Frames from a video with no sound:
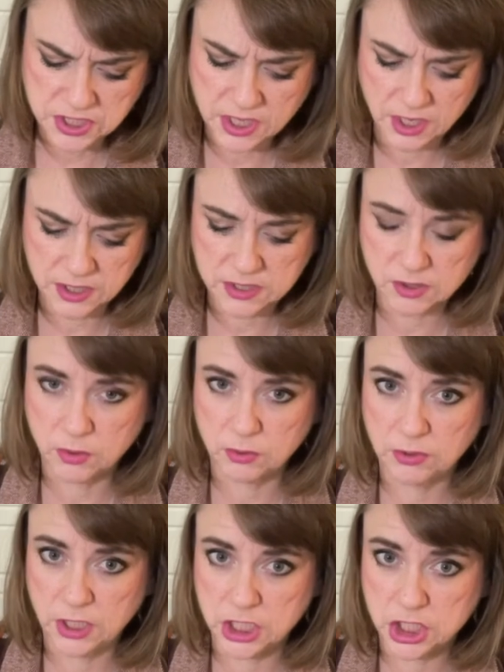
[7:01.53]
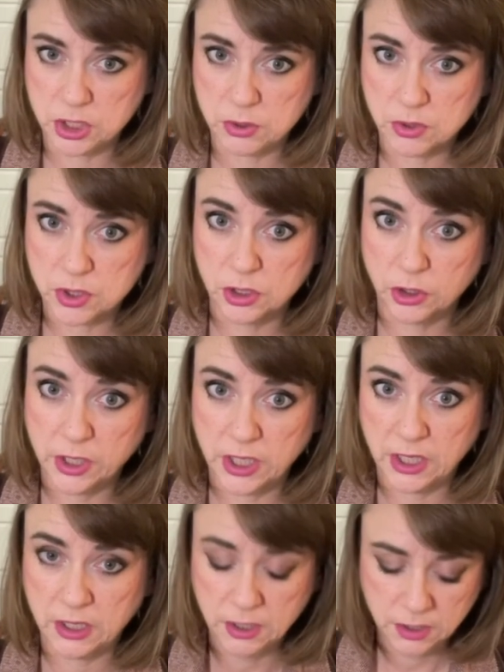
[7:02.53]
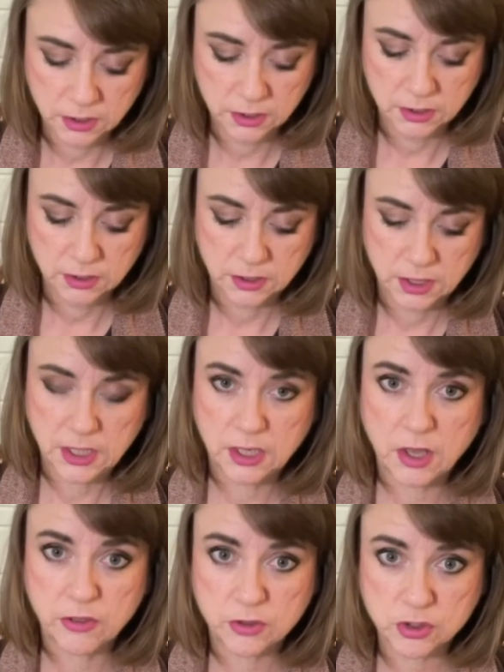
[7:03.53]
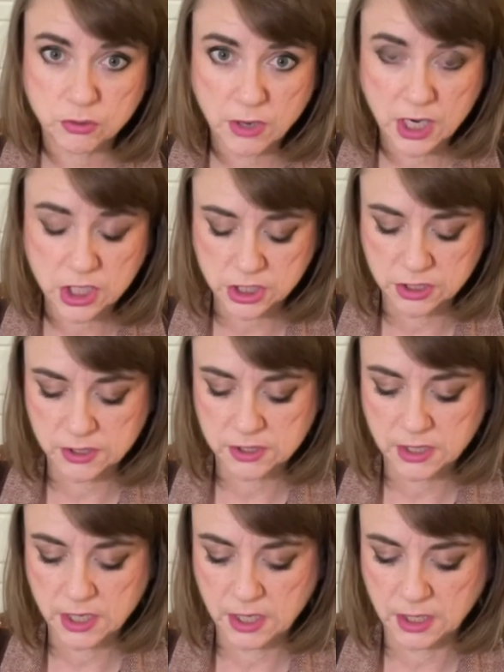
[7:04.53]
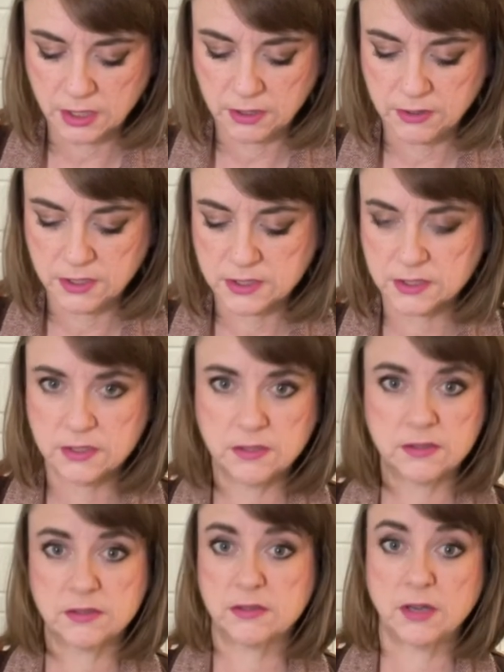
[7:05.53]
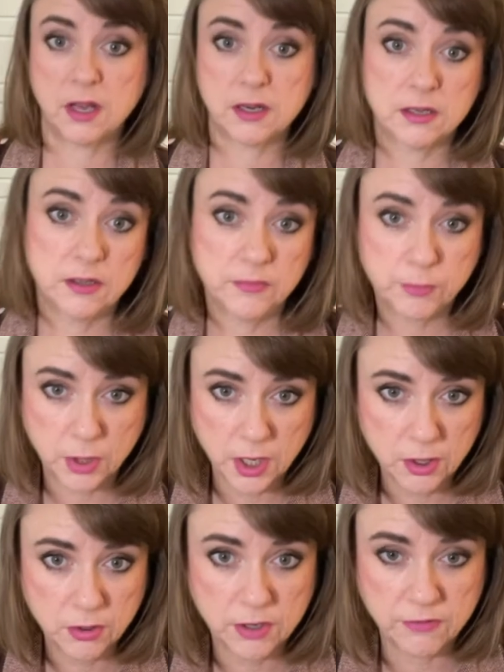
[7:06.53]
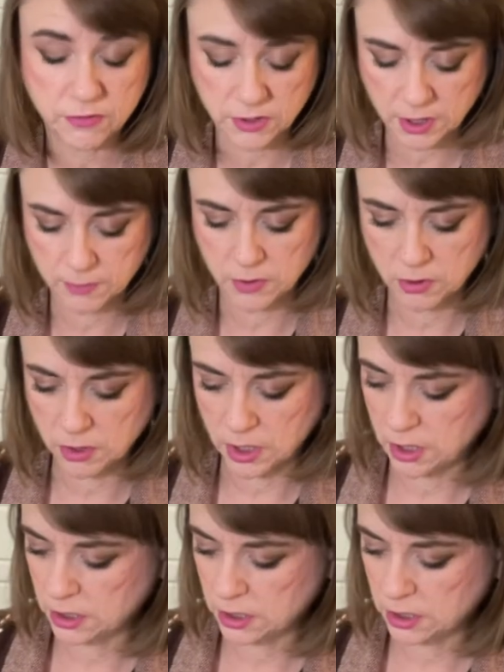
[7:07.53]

got its own issues looking in other directions, and this is not a priority for them. Okay.